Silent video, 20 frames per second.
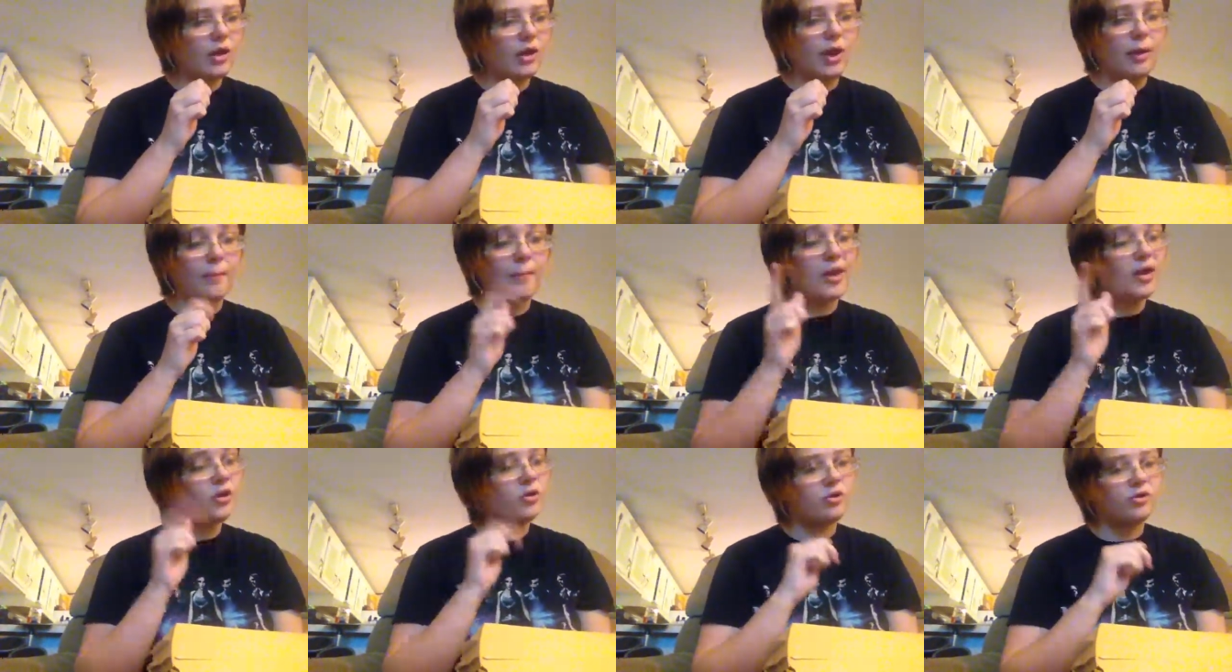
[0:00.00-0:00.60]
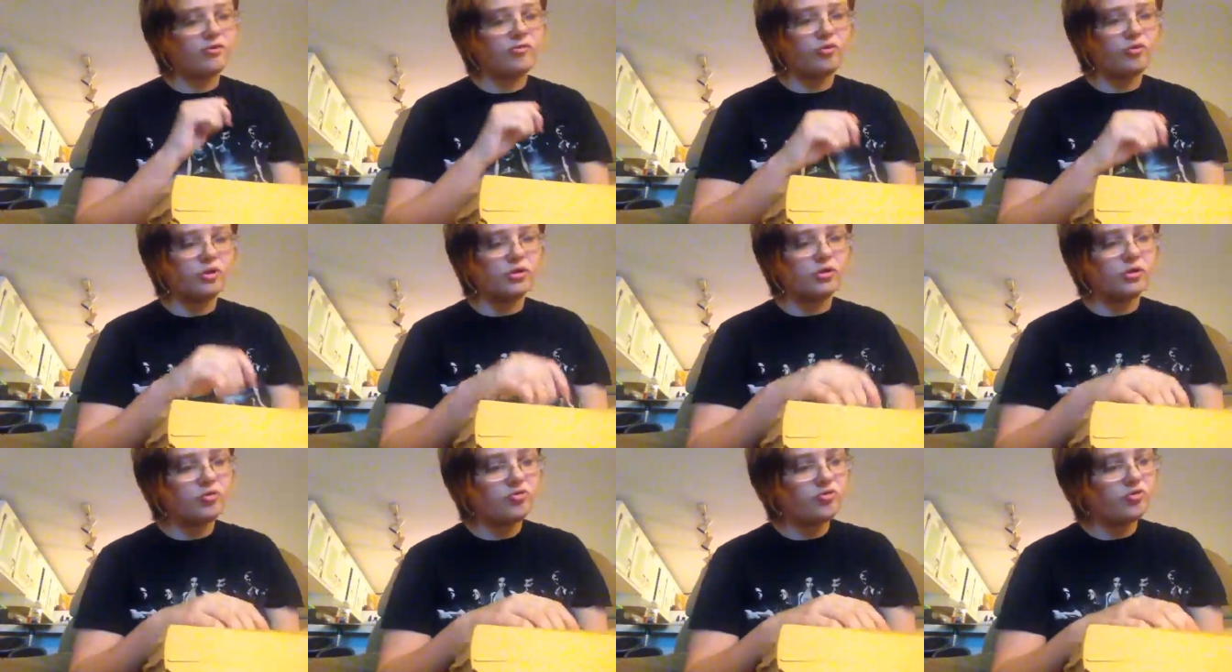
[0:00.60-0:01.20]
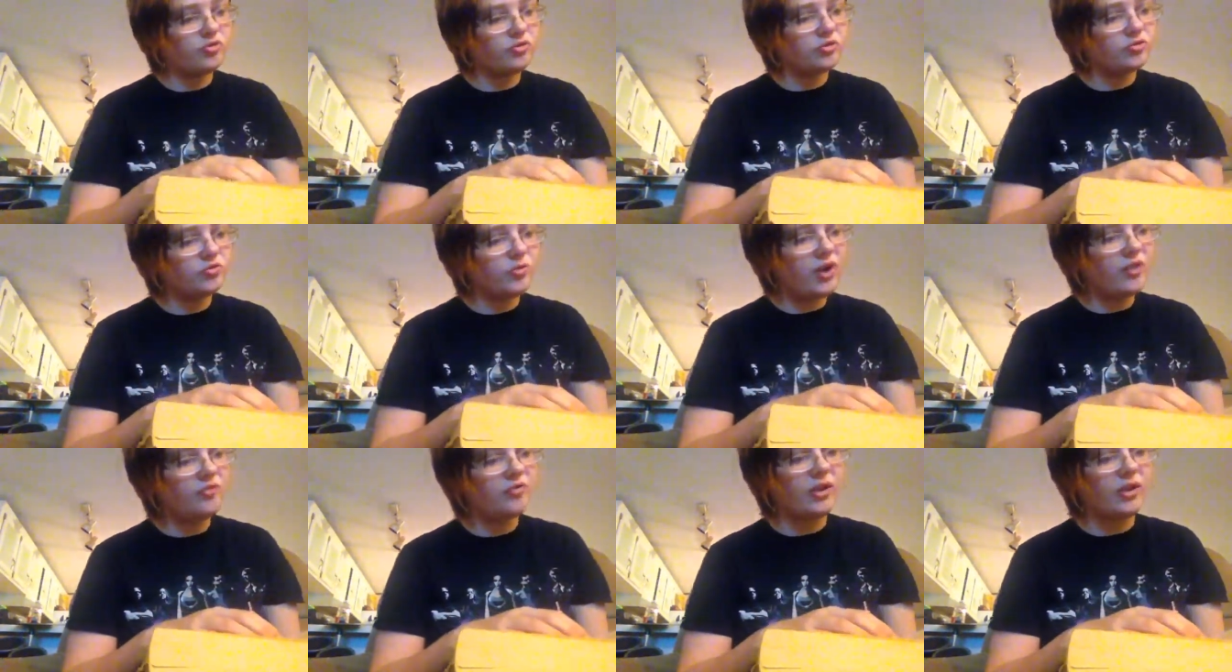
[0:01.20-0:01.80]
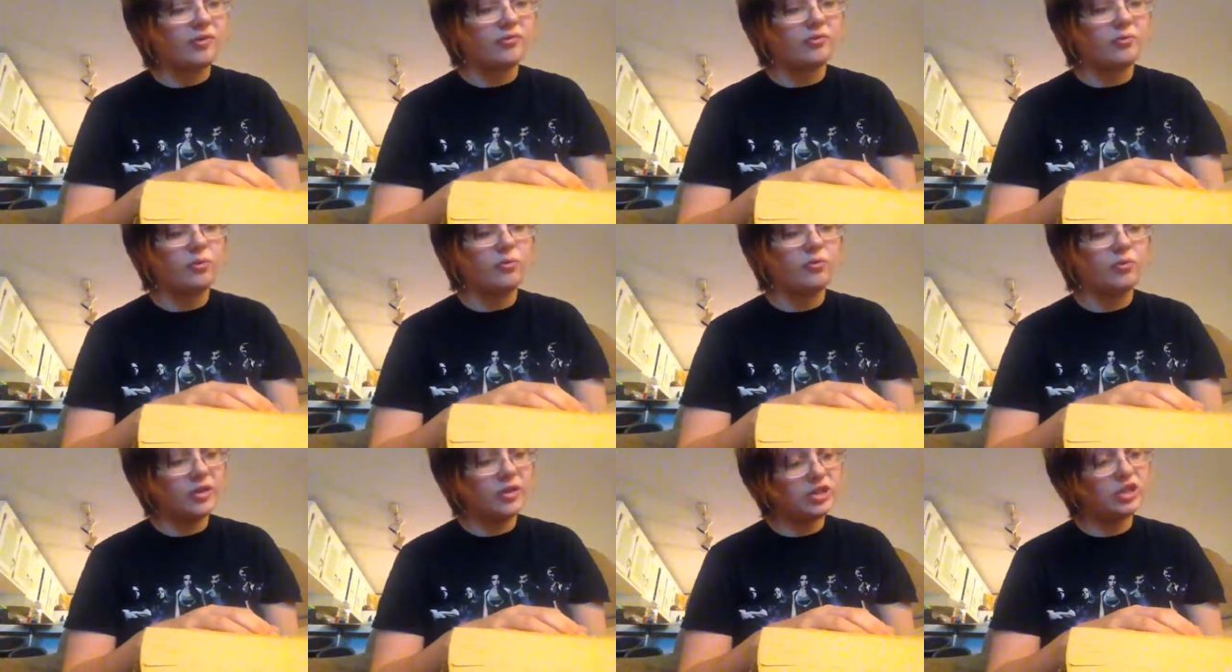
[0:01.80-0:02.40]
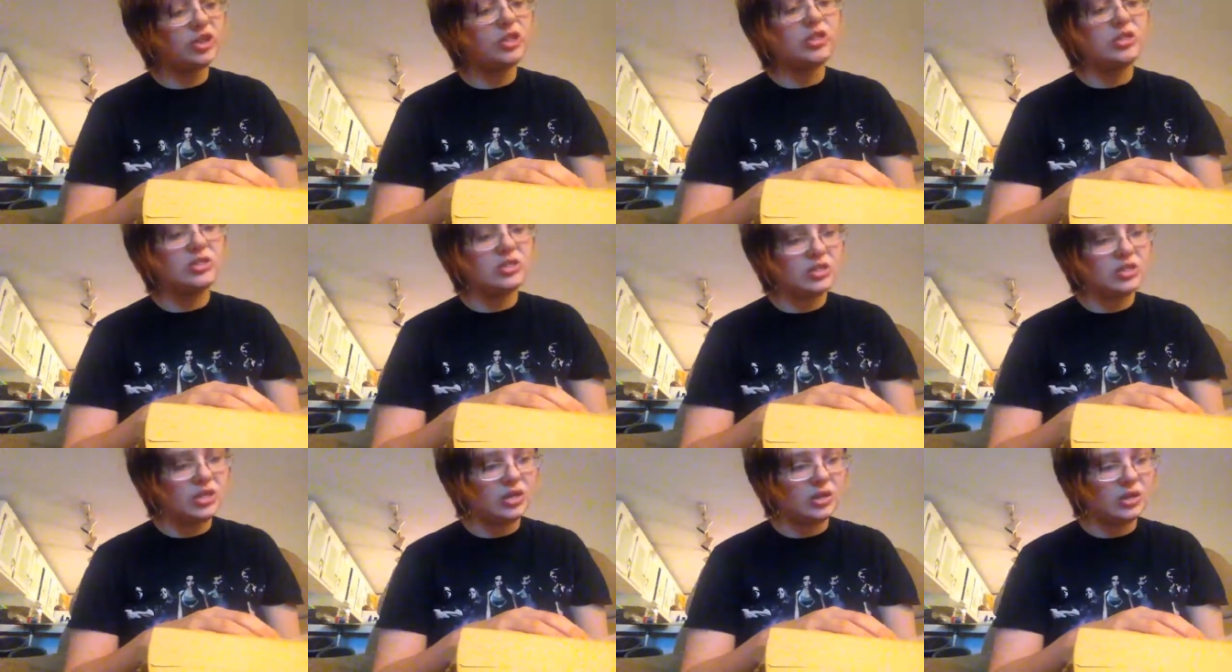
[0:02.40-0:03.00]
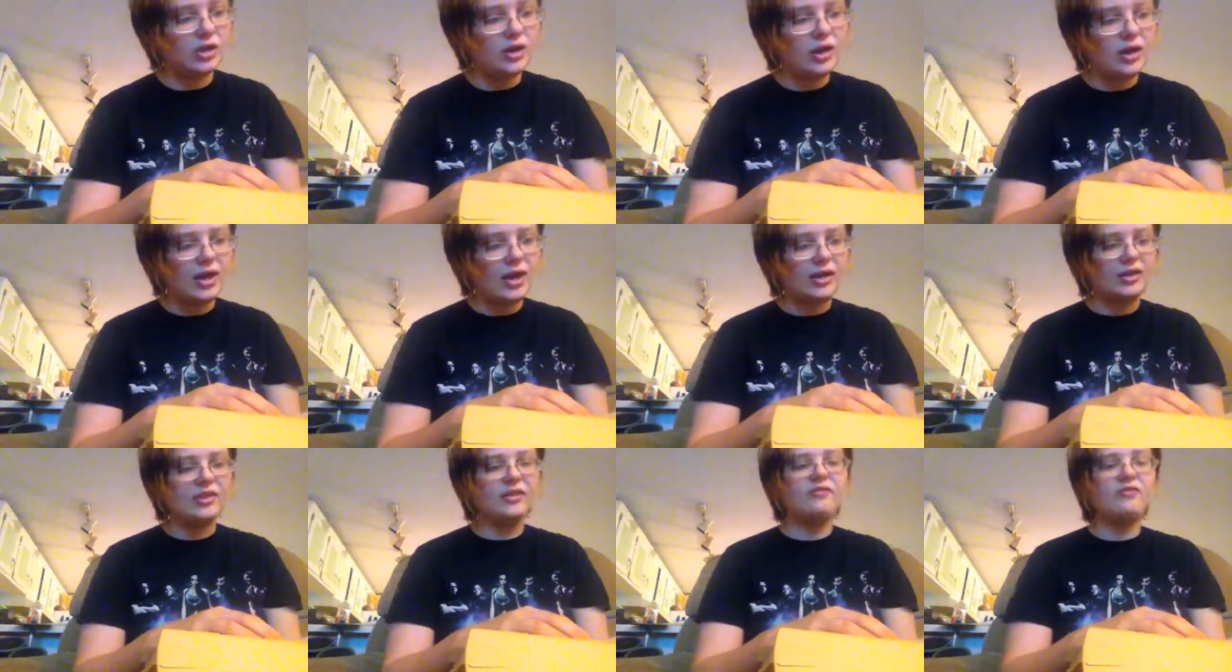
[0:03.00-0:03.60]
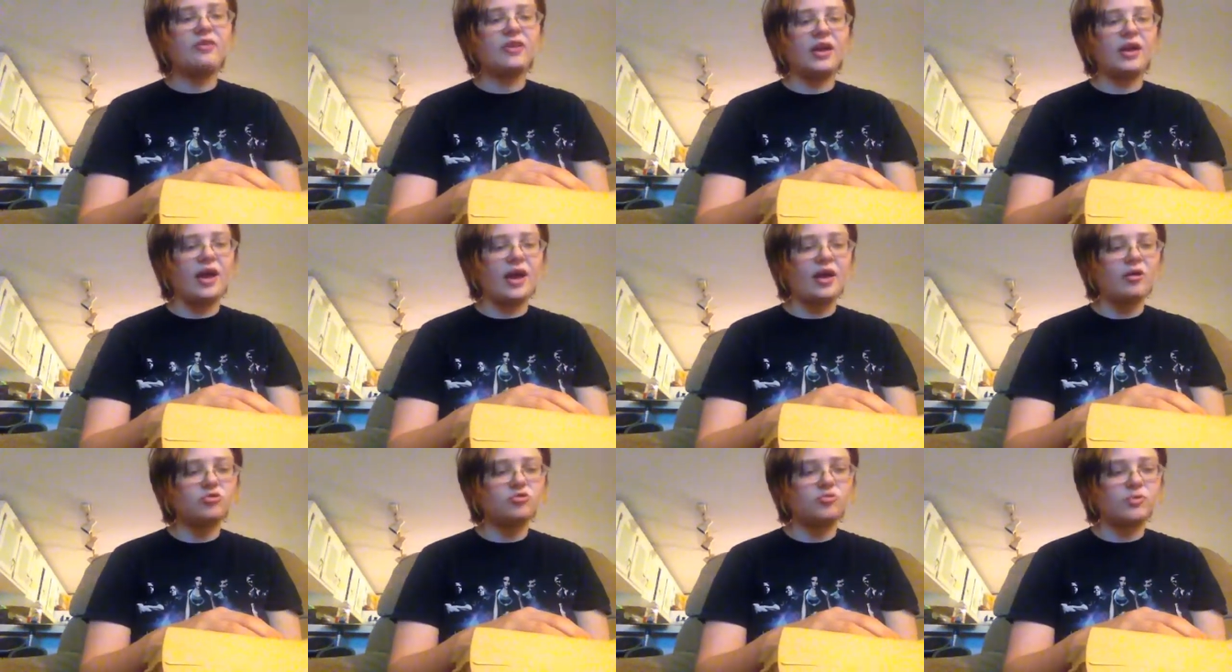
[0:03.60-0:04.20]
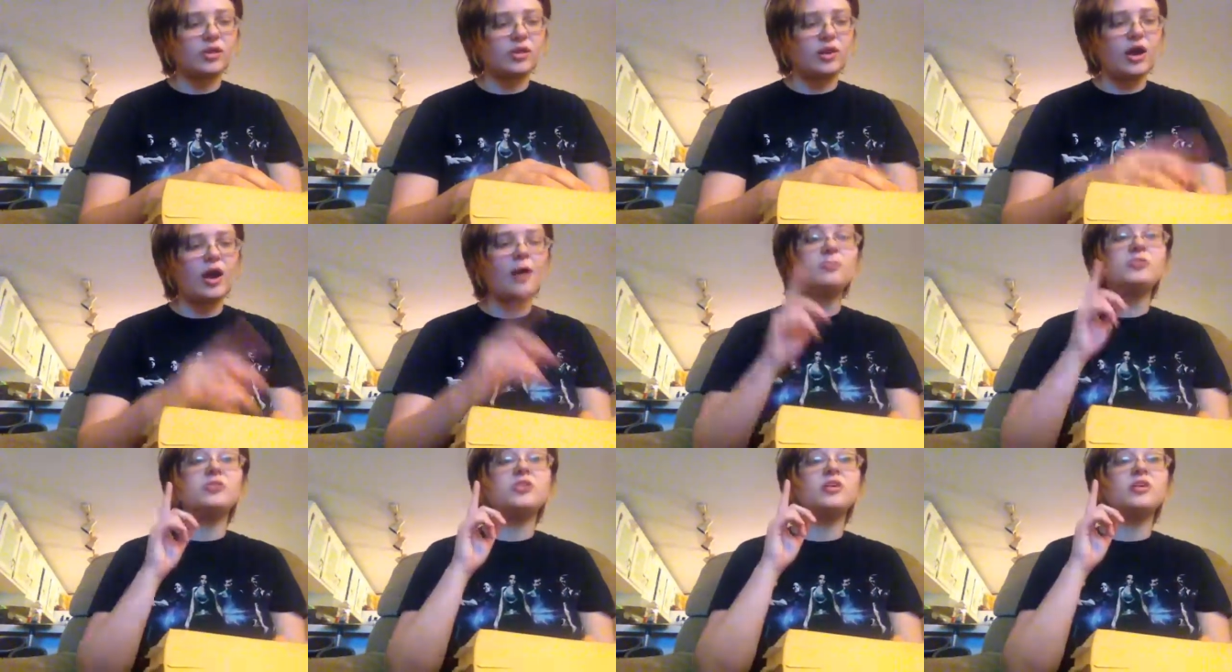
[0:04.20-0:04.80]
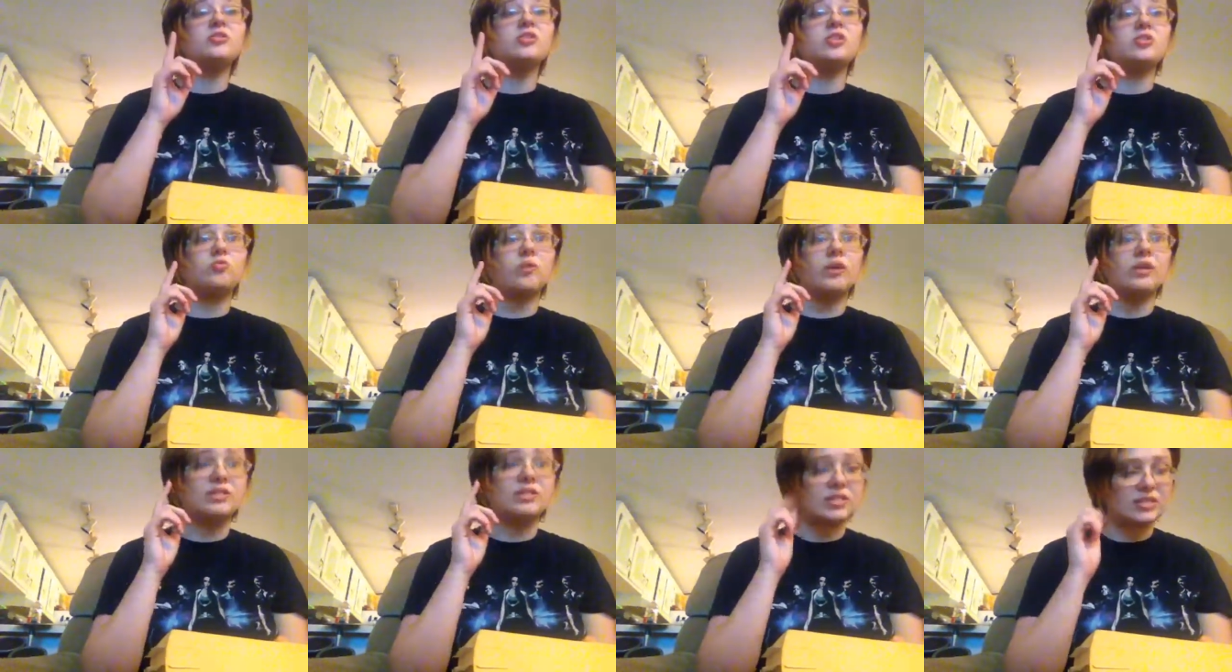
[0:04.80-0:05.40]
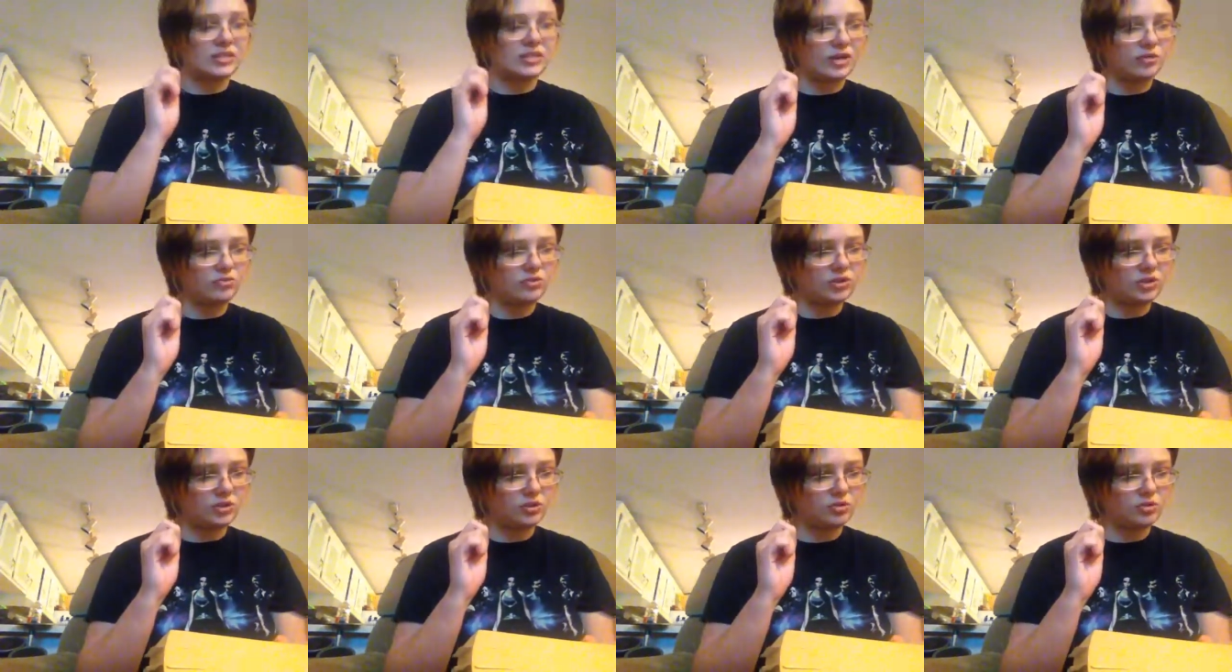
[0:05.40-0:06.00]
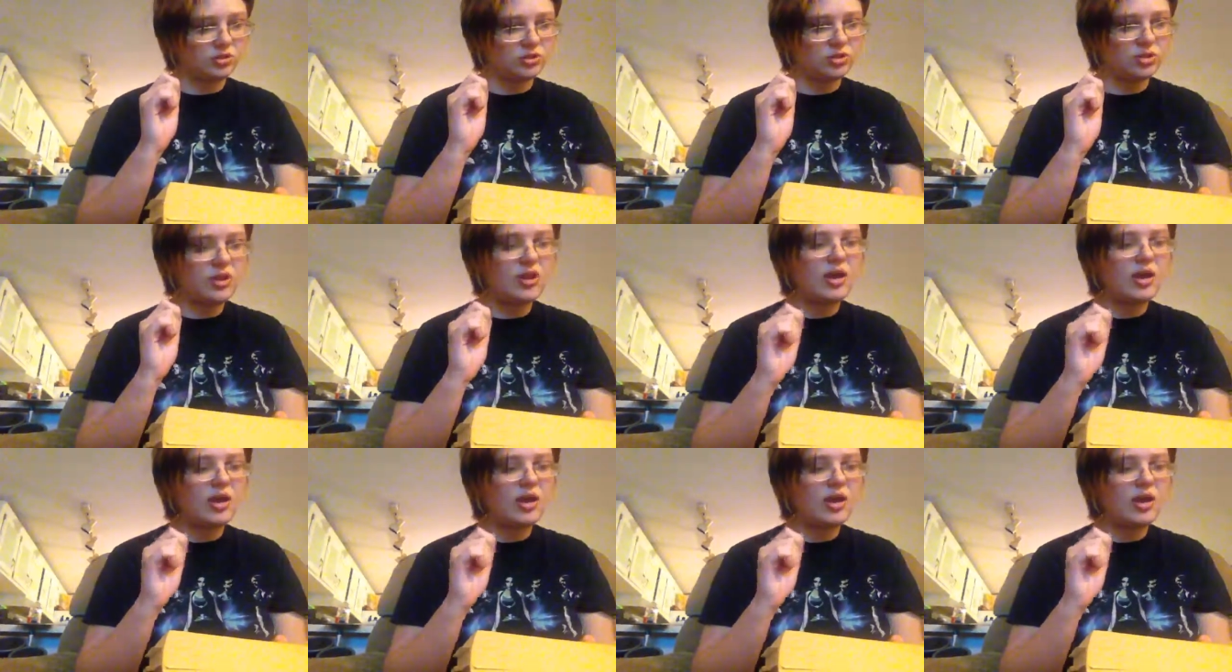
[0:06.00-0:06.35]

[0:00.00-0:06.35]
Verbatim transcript: A man who could afford those for his wife would have to be rich indeed and live in a house with an upstairs as well as a downstairs.